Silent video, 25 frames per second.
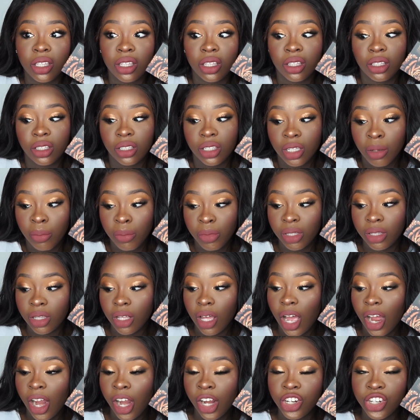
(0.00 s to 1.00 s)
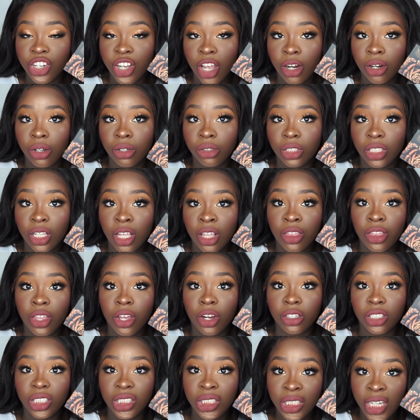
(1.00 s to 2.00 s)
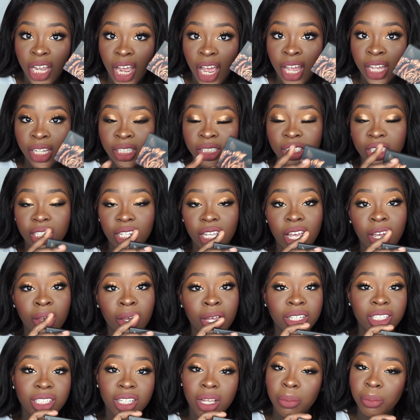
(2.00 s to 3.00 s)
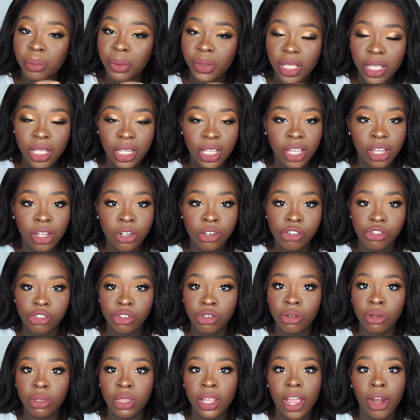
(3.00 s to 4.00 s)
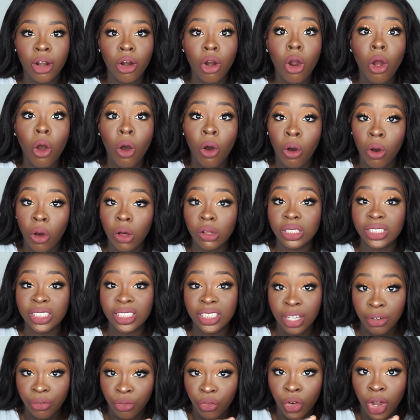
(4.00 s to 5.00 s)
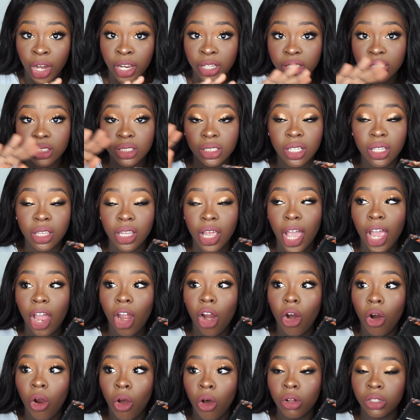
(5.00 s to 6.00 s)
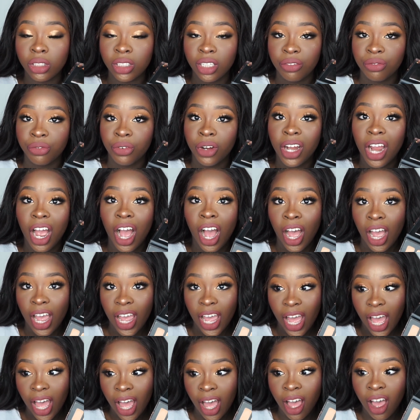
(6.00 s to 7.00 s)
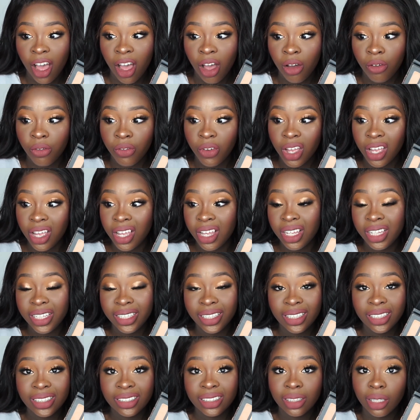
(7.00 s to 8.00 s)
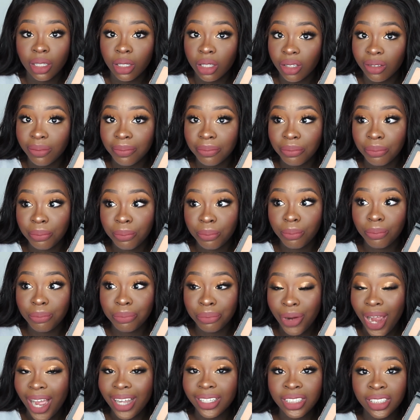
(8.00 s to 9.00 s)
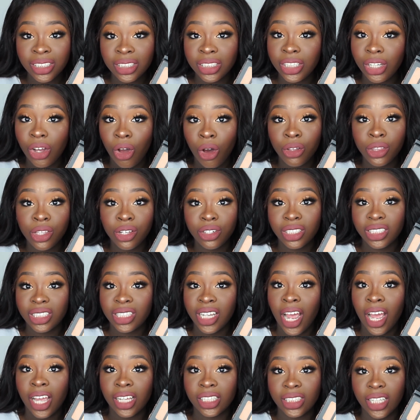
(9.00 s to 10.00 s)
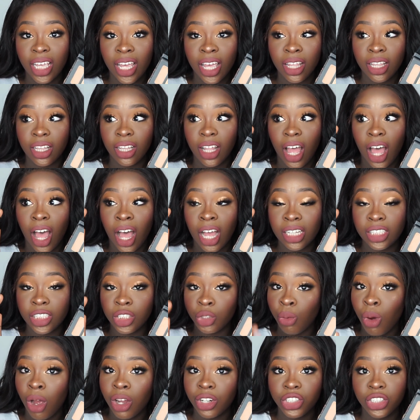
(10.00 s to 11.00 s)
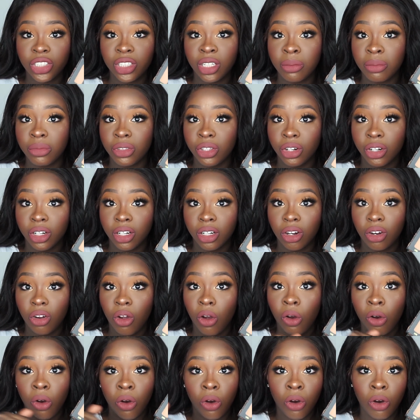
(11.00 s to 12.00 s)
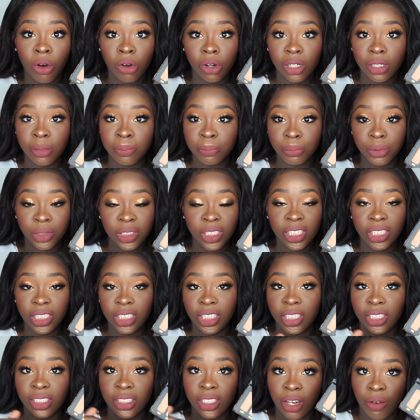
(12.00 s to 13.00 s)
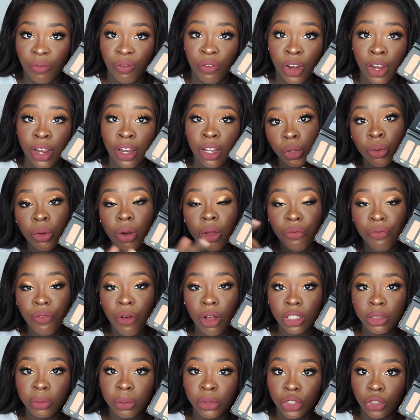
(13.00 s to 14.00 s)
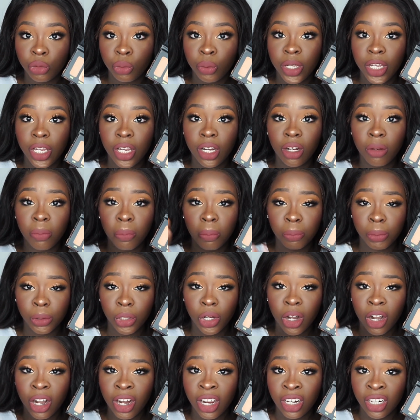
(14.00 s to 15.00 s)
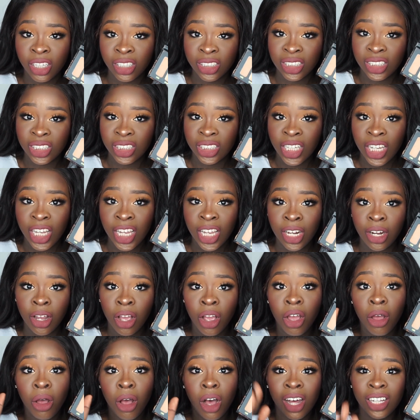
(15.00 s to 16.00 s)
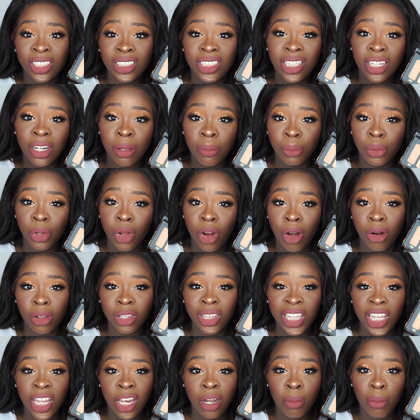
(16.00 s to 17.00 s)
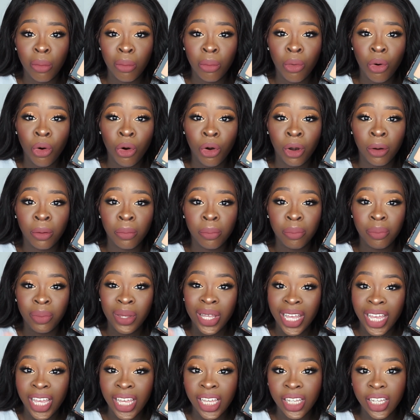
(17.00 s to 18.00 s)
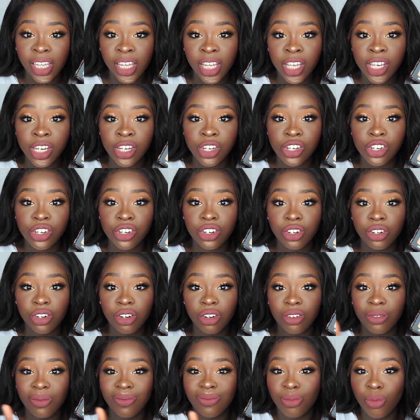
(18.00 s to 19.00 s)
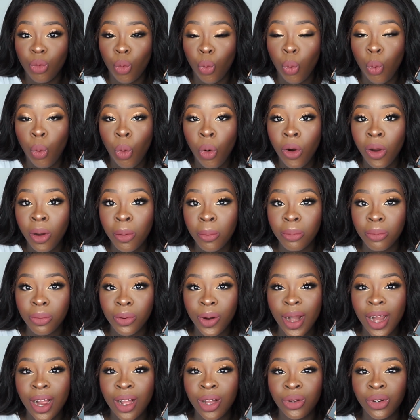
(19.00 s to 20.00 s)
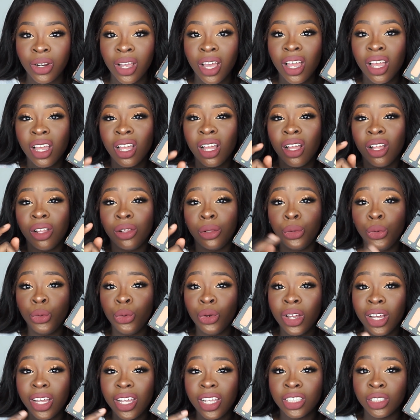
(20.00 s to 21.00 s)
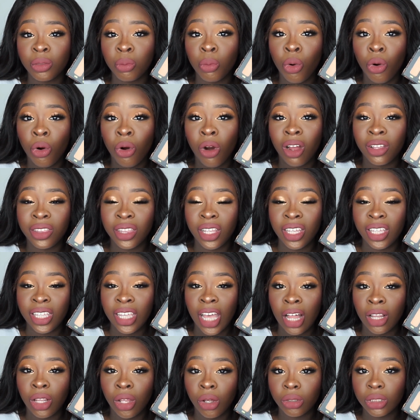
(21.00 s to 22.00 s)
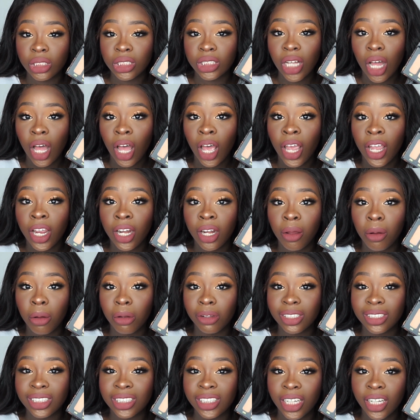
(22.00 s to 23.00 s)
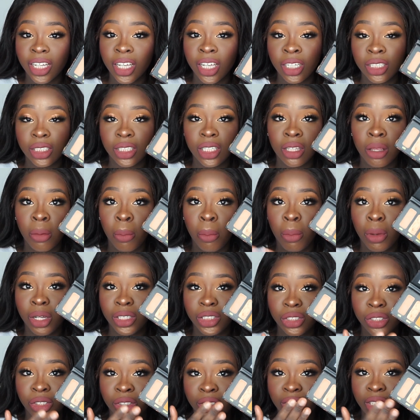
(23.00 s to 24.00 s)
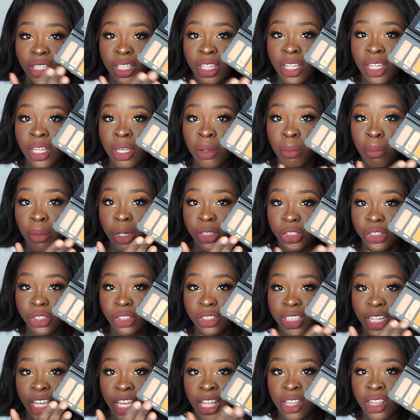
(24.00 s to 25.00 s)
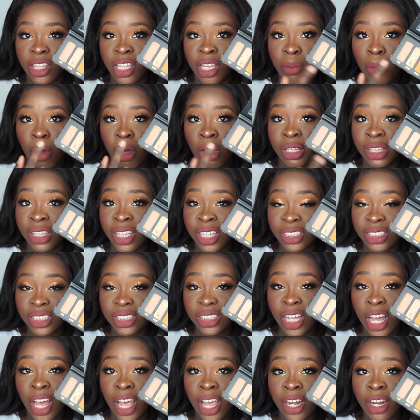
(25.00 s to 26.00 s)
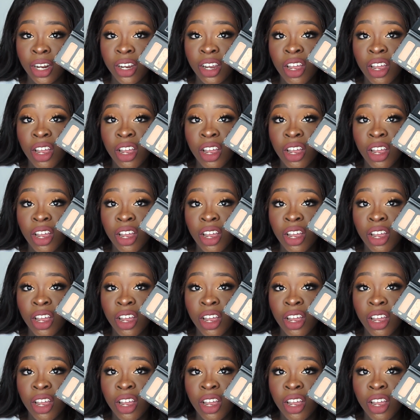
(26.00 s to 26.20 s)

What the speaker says: some of the eyeshadows in their stacks. It's completely untrue. They're all different. They are all different. I have practically all their stacks and I swatched them. They're all completely different. Luna falls between Blur and Unseen. Unseen and Blur lean more pinkish, warm brown. Luna is more on the yellow side, sticking to the mustard theme, mustard tan theme on this side.